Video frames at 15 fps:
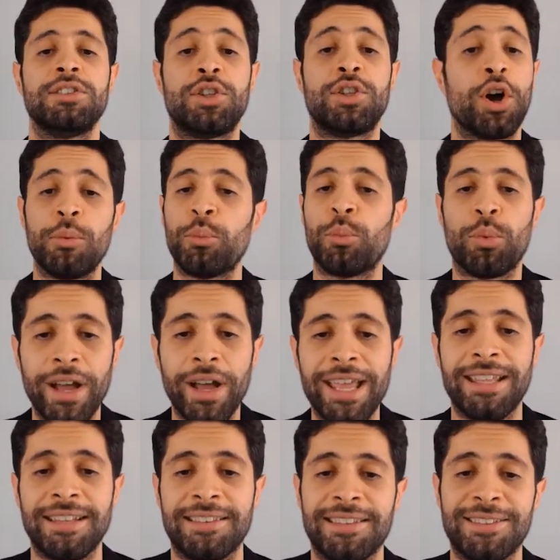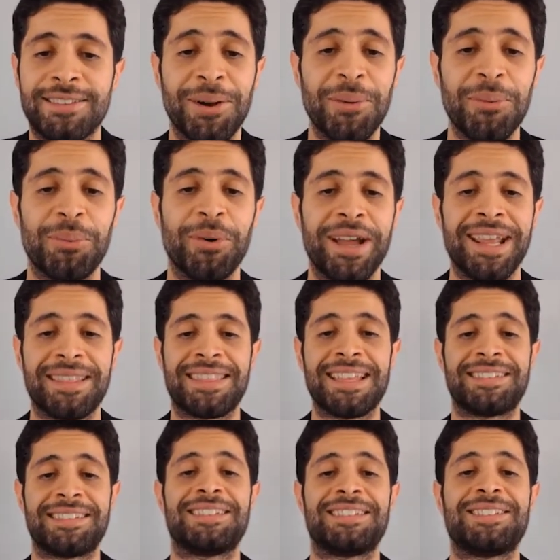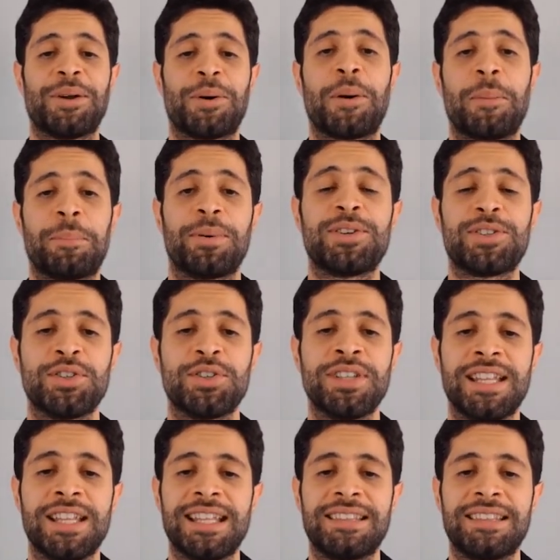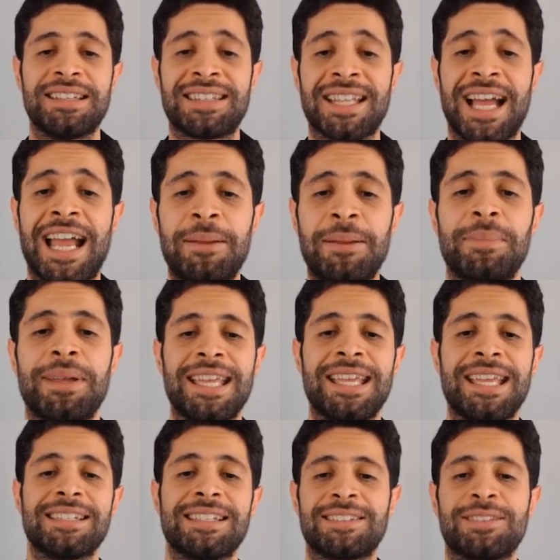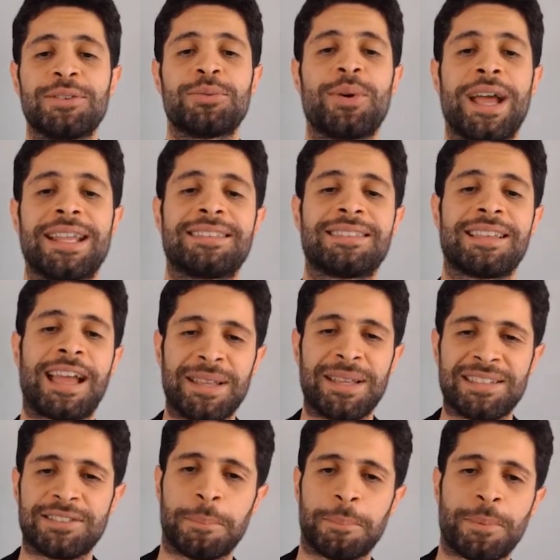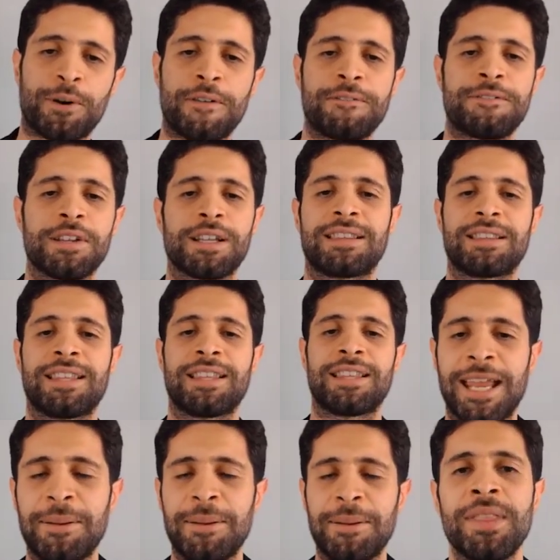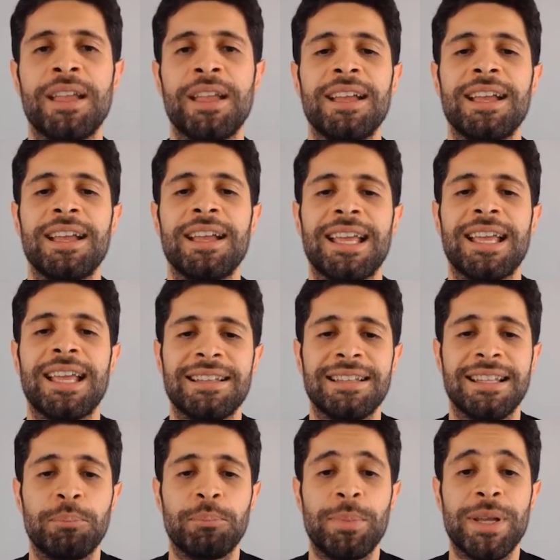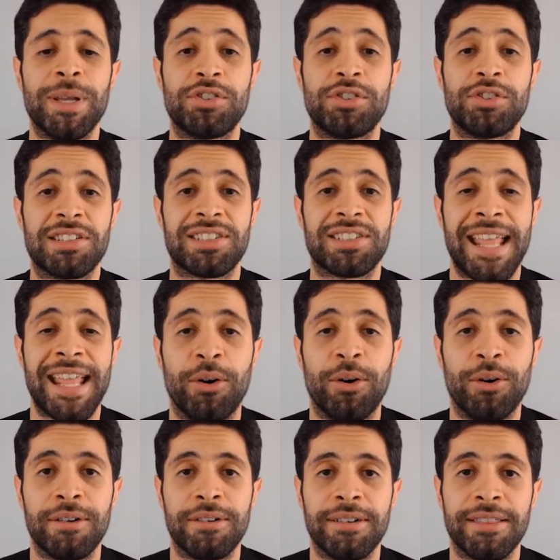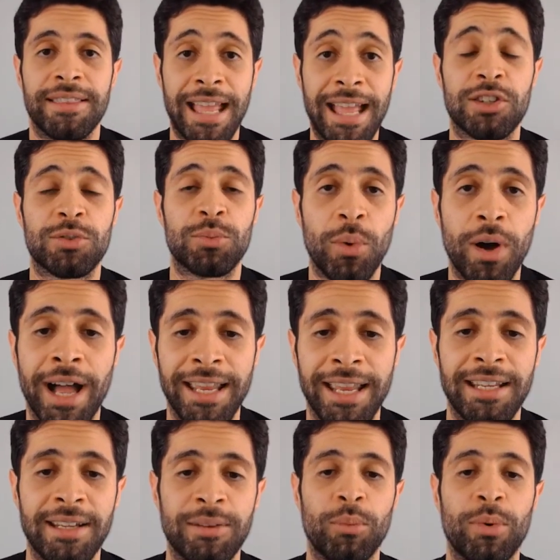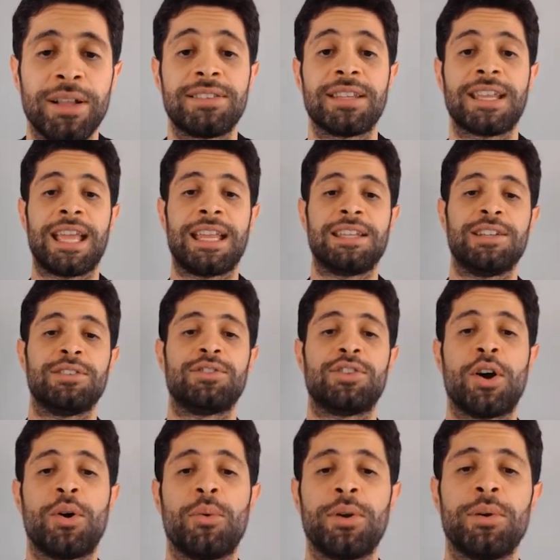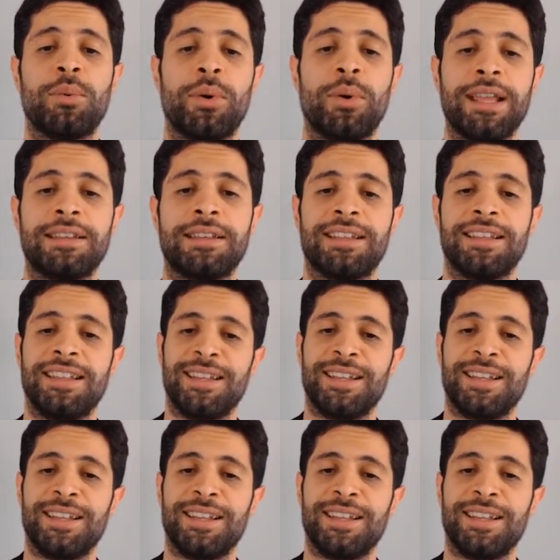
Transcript: Don't wait. Don't wait. This is your opportunity. The time is the right time. It's the perfect time because it's now. That's why, once again, you don't want to wait.